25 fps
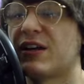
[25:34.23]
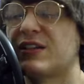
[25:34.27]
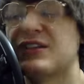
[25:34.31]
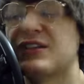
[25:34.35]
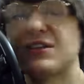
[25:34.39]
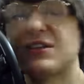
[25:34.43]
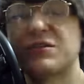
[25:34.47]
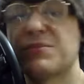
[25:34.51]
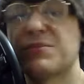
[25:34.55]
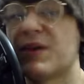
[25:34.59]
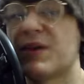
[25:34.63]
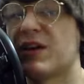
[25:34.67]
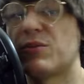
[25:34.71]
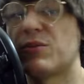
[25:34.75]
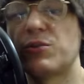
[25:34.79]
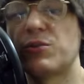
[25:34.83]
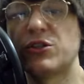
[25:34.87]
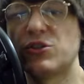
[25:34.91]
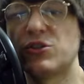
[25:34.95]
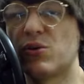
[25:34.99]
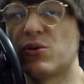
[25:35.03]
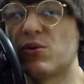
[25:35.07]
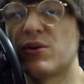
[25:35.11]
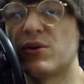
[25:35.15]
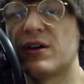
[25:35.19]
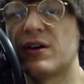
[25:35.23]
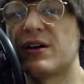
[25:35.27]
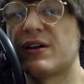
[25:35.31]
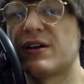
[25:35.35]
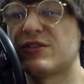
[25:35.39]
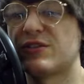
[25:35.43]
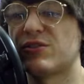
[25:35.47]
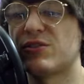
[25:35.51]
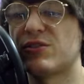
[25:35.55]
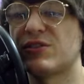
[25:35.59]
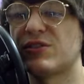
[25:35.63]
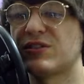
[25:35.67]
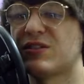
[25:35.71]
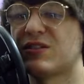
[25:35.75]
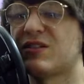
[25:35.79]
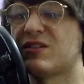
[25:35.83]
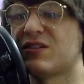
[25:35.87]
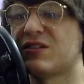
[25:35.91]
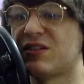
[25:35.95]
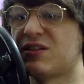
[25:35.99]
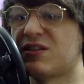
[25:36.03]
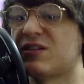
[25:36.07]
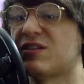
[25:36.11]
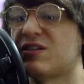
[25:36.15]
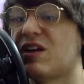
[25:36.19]
It doesn't matter which order, as long as it's
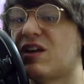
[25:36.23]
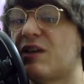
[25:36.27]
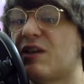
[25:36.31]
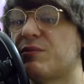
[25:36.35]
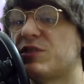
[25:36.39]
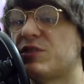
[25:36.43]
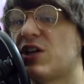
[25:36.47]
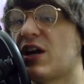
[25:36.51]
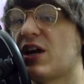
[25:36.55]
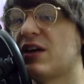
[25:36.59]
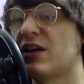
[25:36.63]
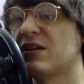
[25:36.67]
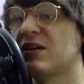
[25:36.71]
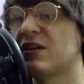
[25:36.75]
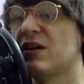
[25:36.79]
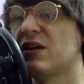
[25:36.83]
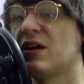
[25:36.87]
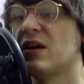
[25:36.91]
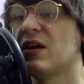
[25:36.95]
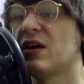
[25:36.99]
in the same chain.